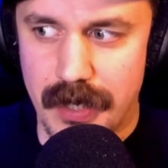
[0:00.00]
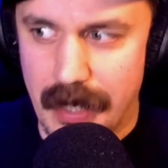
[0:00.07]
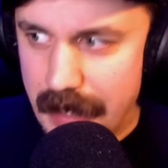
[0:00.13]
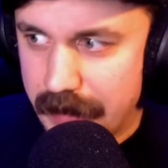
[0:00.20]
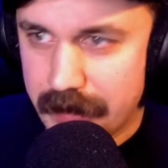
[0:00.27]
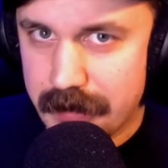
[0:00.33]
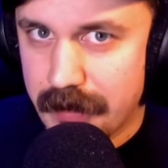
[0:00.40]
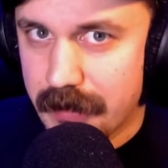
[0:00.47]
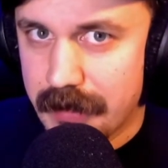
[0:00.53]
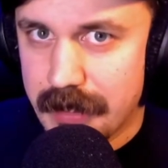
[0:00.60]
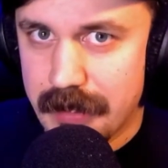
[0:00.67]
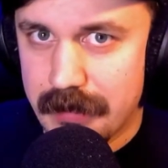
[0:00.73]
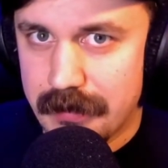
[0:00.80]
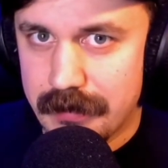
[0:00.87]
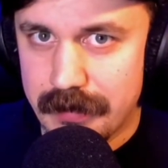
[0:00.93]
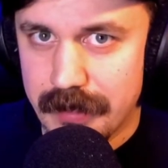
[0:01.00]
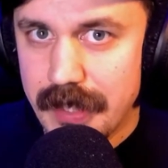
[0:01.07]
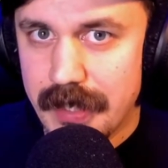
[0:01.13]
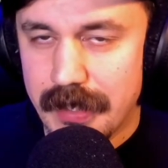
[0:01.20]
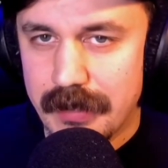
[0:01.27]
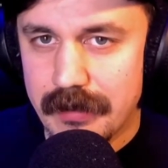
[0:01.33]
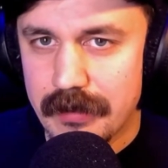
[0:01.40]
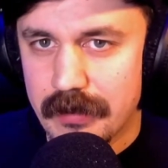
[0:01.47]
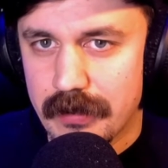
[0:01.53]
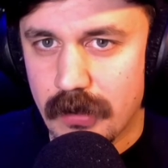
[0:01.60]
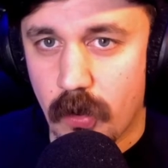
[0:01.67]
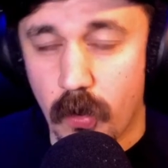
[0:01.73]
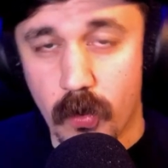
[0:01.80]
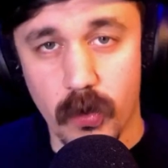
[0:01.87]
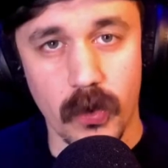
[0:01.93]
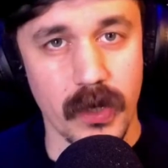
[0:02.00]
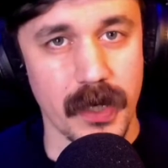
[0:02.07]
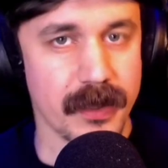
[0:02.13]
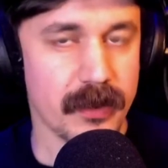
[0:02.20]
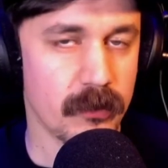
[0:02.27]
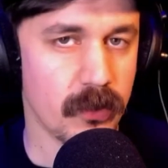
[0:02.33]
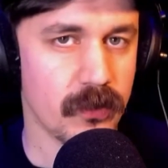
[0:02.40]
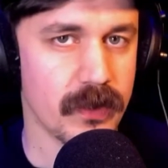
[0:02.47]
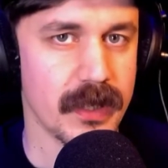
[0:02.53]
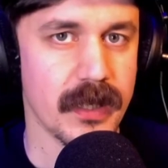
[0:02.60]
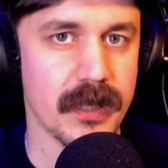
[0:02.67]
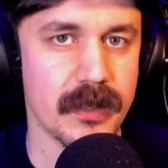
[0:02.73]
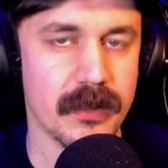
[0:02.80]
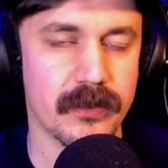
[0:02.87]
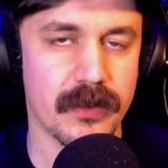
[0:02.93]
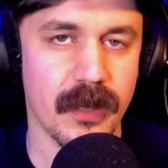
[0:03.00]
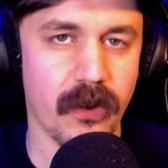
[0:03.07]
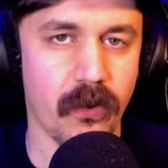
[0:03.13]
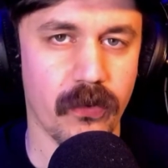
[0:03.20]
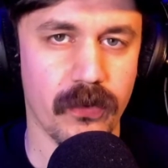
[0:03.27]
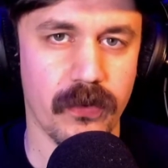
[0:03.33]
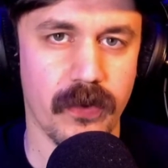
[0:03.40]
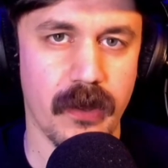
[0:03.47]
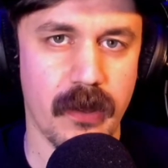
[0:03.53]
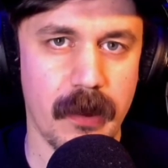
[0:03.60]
in the deleted scenes or in the movie itself.